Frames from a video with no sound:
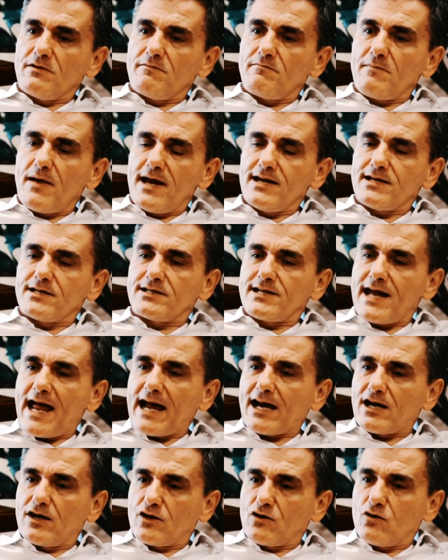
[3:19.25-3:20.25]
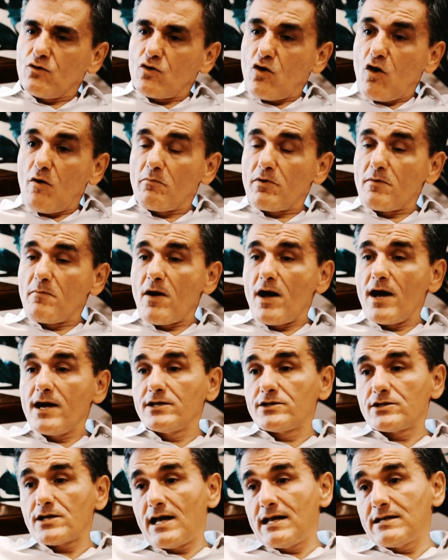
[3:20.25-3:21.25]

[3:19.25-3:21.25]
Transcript: We've made a tactical compromise,